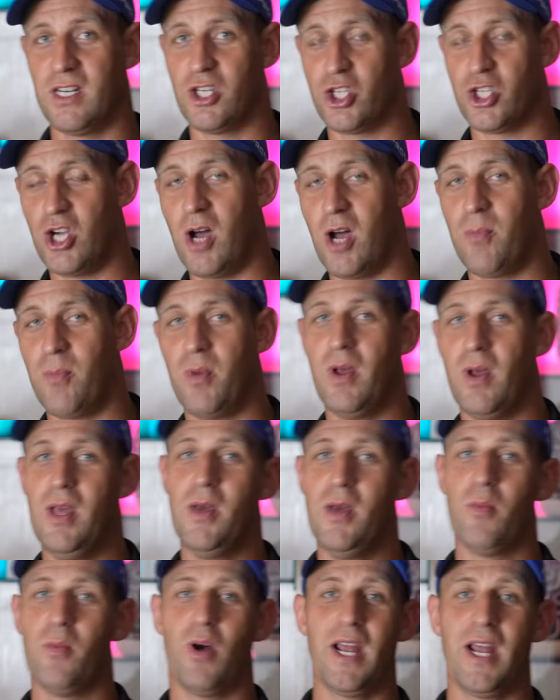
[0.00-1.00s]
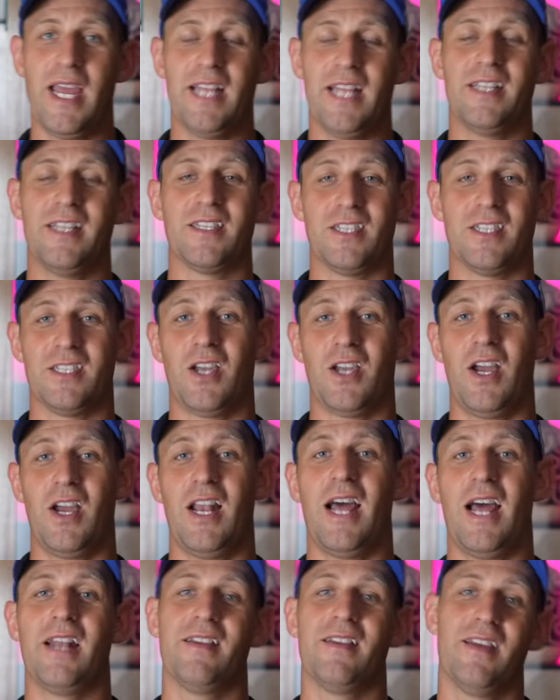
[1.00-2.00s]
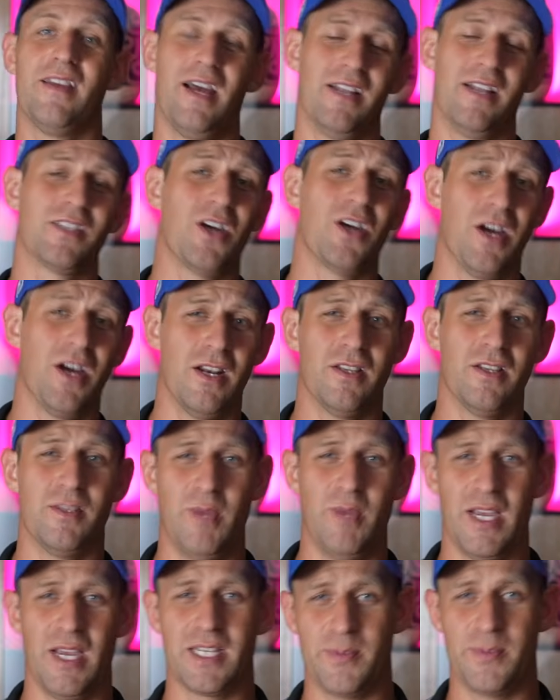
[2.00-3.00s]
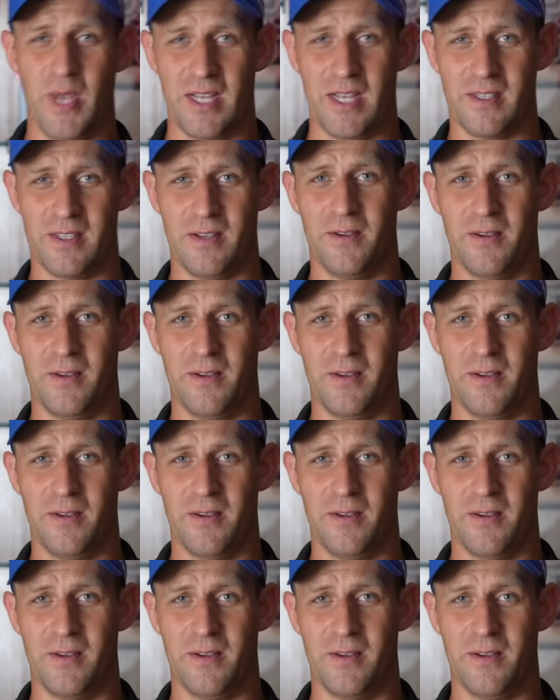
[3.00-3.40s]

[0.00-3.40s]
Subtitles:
shop, but hey, this is Thailand and it's kind of to be expected.